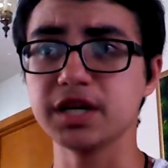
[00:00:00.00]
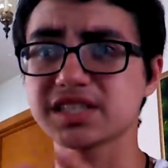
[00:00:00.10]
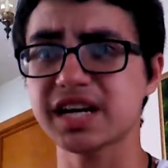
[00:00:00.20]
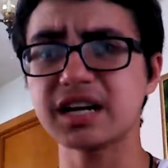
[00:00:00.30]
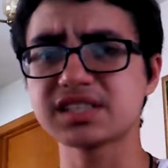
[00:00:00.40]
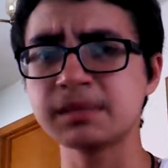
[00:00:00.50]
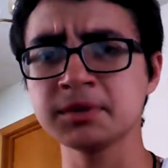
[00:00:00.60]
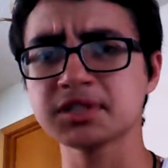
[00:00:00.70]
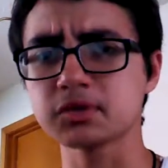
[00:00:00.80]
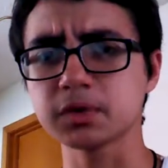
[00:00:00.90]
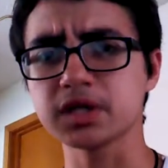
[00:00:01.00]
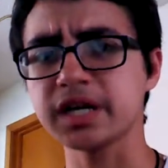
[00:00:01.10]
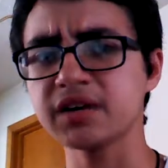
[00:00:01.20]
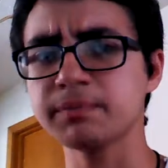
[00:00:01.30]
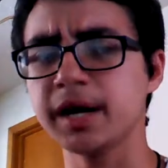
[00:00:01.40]
it's kind of similar to the real
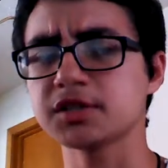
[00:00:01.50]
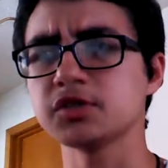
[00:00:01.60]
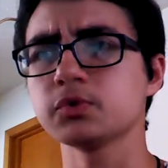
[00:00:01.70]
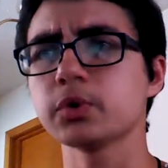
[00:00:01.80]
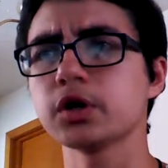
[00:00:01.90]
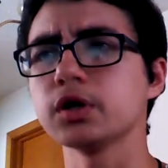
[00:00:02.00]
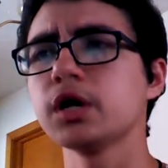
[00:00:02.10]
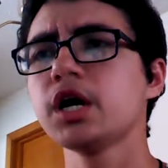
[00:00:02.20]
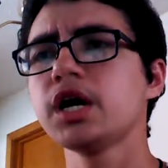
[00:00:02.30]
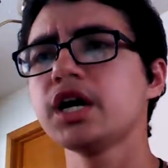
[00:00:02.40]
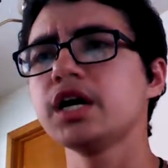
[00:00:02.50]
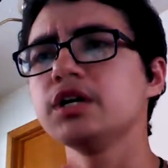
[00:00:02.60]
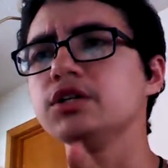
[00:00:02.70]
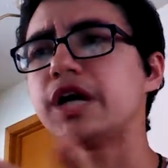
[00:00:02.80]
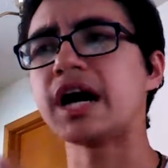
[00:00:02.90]
life matches where
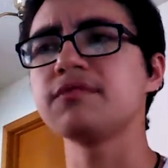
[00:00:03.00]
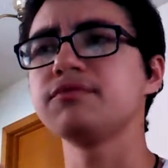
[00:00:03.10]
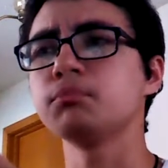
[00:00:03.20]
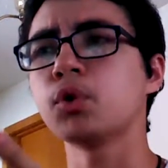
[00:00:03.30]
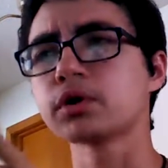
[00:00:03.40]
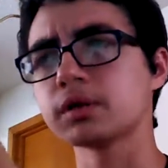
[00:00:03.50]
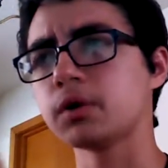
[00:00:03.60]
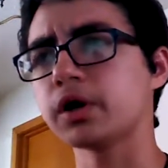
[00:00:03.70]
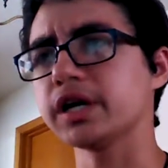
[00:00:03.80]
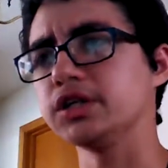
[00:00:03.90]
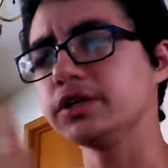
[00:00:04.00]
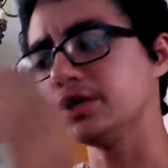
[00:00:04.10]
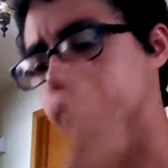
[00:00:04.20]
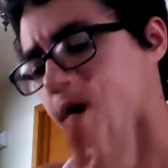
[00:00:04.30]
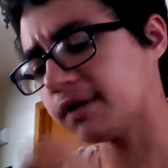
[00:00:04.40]
you have more than
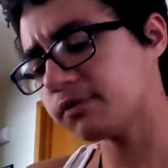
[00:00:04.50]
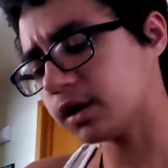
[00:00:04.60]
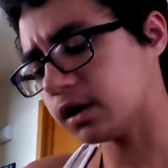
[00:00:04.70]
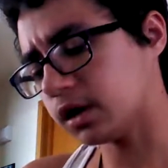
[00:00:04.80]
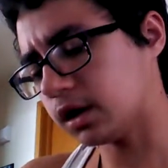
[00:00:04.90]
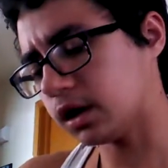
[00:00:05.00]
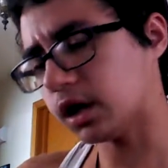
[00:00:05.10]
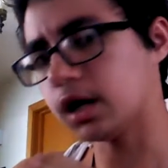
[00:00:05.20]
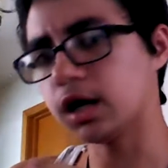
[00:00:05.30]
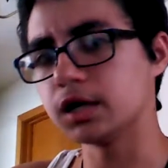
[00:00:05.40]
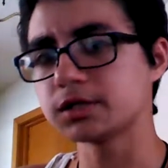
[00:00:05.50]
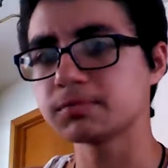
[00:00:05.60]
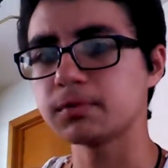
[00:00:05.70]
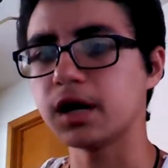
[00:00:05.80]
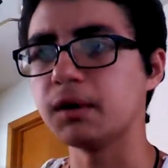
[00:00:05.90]
you have
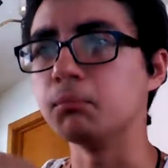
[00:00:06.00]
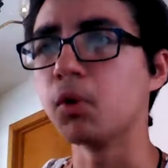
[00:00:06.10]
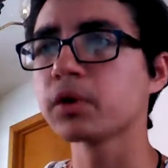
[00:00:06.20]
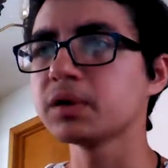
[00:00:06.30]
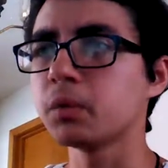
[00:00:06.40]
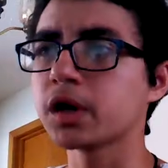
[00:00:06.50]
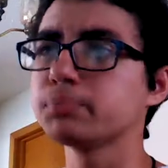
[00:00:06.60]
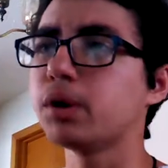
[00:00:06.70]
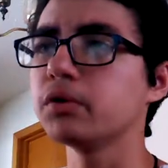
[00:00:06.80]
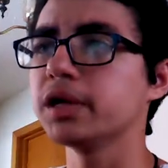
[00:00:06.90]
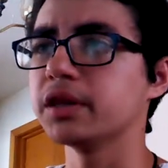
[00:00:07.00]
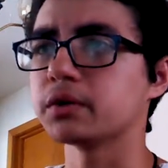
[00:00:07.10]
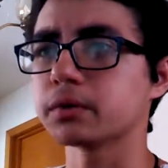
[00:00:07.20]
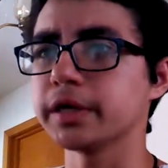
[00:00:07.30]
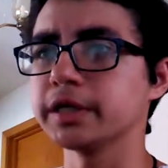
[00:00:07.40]
more than one opponent in
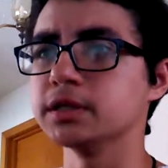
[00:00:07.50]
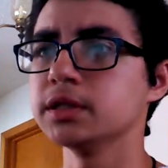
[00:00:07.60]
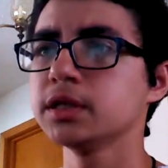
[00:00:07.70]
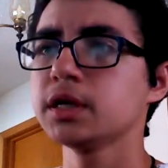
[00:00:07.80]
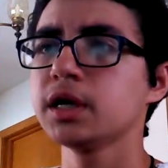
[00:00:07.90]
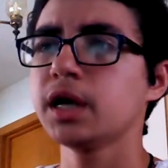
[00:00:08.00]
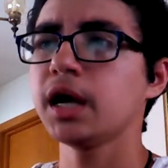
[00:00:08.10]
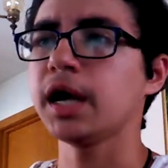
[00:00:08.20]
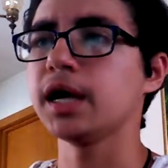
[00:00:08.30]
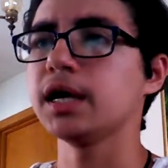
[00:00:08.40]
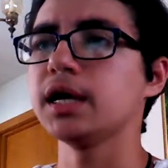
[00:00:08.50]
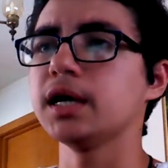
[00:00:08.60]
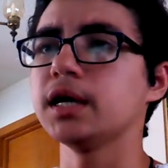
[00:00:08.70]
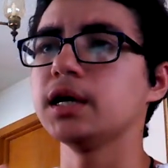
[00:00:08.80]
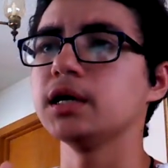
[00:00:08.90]
the ring,
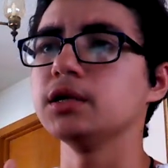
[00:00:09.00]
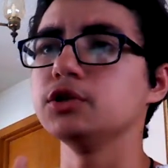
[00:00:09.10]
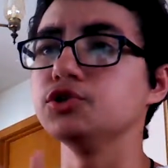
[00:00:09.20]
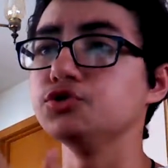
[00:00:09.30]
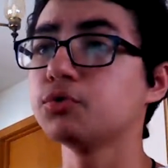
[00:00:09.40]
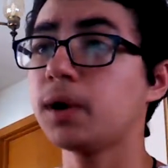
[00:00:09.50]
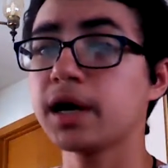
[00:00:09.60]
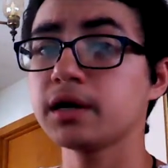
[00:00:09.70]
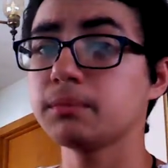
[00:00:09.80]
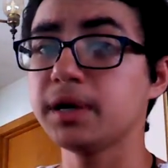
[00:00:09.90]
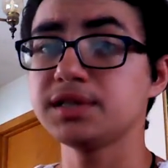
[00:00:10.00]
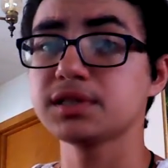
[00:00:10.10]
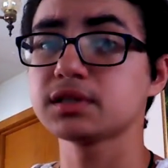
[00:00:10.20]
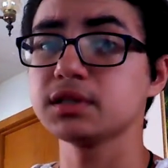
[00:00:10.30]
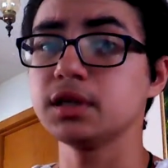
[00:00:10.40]
and you want to
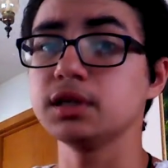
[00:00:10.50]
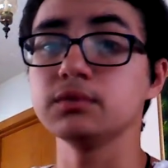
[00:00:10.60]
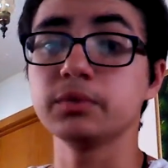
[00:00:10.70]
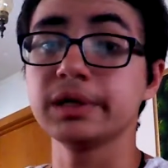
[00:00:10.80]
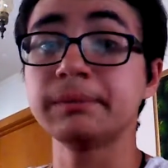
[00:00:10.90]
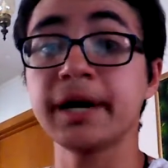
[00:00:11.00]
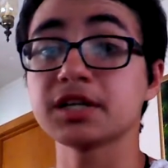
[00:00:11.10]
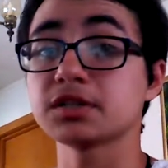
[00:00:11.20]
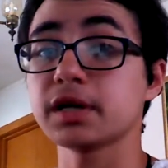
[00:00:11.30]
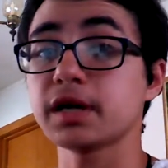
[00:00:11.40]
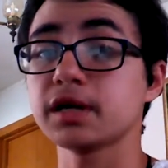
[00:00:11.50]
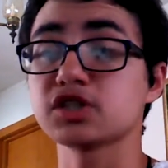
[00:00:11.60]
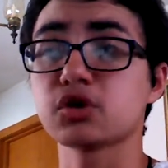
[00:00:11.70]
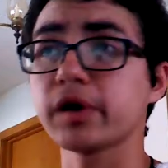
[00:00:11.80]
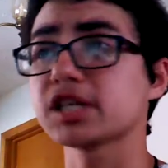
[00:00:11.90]
basically win the match
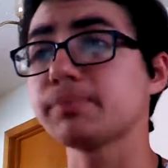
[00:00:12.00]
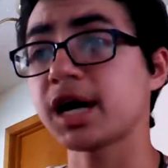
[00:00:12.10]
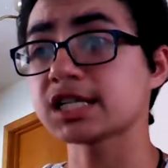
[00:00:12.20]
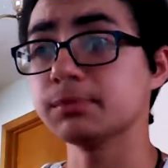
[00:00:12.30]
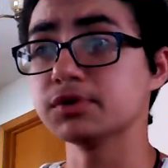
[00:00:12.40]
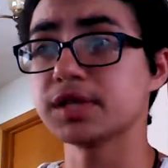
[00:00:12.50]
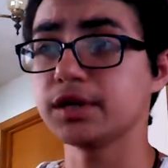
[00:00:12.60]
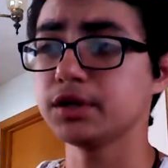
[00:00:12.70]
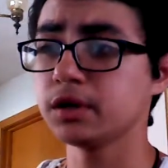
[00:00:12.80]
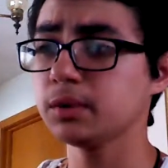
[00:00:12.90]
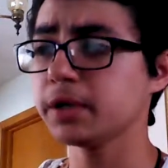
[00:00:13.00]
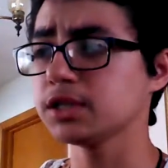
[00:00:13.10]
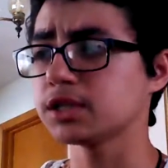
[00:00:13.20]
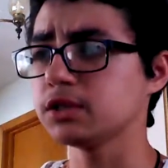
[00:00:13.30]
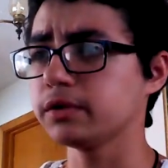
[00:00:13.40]
as quick as possible. So the only way
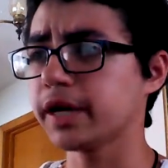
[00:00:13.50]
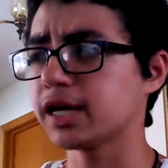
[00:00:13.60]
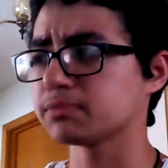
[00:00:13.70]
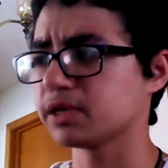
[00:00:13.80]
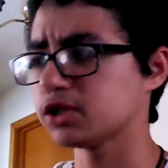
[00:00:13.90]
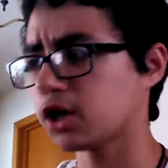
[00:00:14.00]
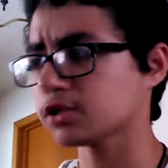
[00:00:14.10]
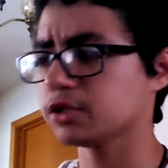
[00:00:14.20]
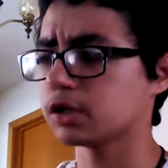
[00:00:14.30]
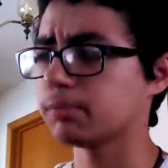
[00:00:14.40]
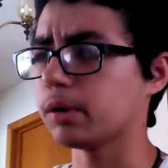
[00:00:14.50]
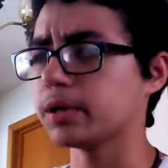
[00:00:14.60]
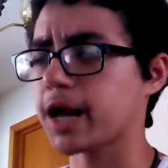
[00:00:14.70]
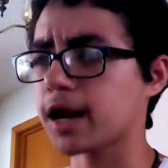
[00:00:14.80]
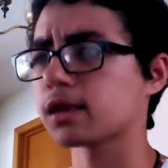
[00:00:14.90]
you can do that is by tossing your
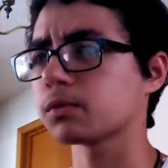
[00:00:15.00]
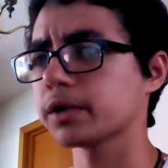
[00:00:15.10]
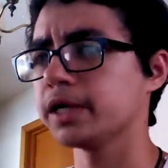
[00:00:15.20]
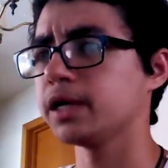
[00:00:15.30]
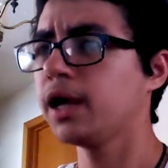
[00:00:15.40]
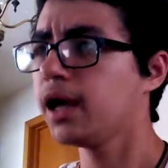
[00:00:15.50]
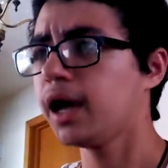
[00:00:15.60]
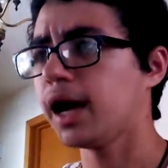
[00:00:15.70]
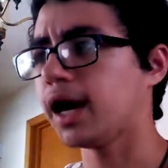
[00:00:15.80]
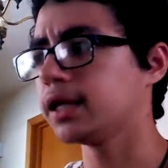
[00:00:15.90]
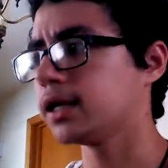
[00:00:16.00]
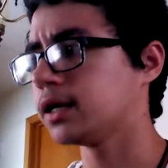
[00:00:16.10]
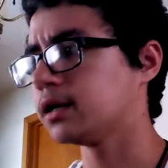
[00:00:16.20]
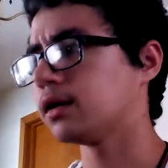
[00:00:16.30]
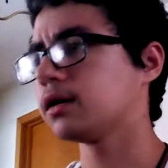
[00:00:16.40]
opponent out of the ring, and
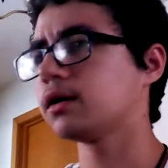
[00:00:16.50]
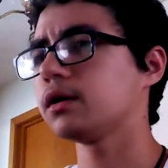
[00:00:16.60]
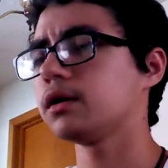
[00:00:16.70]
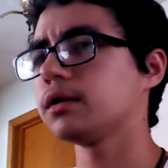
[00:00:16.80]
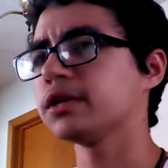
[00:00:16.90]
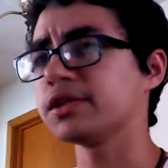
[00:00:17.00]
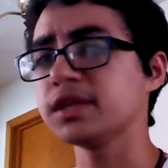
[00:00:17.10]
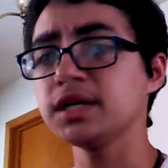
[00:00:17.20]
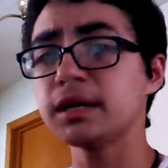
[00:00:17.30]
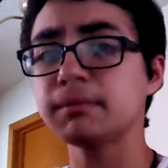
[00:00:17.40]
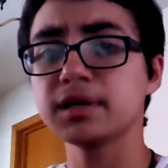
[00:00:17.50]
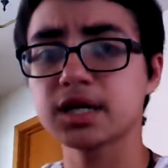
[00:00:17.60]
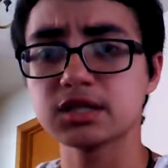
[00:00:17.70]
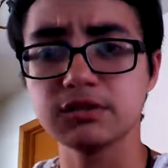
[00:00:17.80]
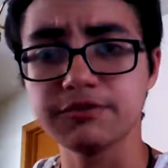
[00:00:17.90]
then the thing that
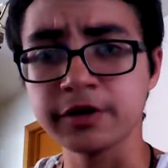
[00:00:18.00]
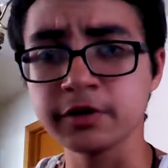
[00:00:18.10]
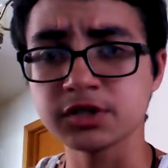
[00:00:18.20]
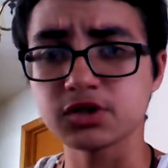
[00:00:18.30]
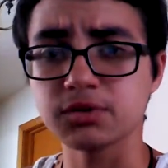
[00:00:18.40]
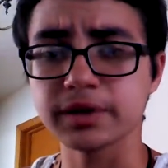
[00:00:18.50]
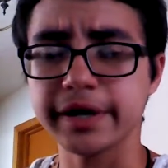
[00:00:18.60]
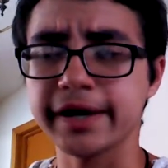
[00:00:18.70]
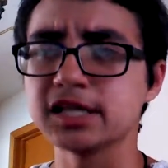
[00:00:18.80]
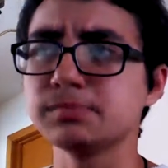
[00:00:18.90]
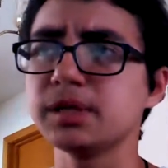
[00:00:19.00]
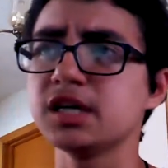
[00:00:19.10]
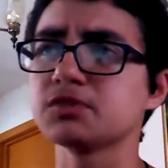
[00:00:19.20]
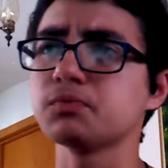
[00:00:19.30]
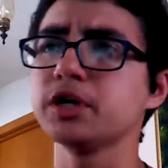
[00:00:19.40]
gets you furious over that
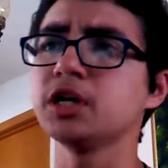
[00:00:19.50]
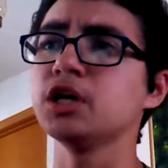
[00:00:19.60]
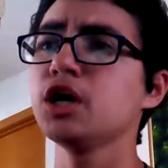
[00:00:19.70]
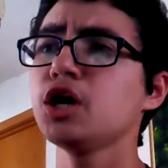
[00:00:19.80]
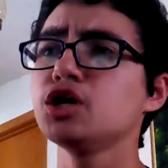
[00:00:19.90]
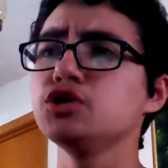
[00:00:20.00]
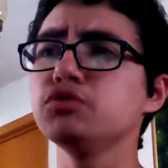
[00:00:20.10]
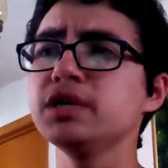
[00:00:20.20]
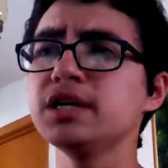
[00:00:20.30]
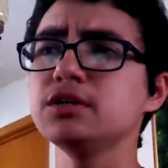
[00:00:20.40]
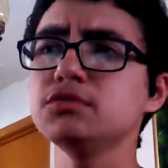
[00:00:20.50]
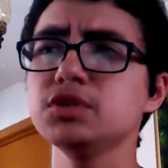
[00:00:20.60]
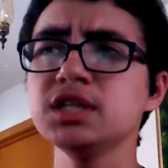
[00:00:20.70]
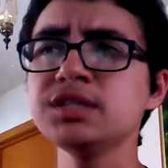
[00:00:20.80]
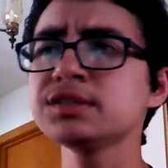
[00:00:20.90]
is when you
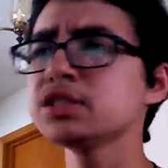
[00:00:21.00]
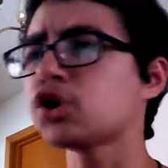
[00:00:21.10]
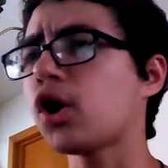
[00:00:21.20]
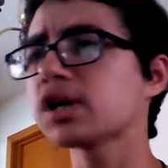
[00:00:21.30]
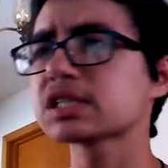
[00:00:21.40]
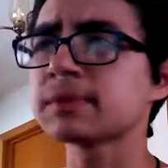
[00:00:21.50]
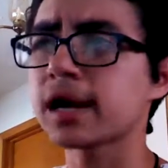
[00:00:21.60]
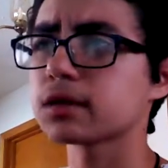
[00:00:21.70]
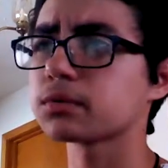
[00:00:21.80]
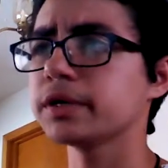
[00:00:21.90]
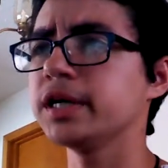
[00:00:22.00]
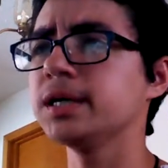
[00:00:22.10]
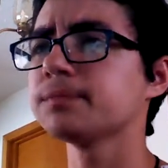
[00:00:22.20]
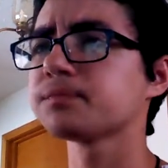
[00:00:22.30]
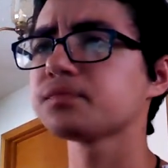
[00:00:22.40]
easily toss them out of the ring,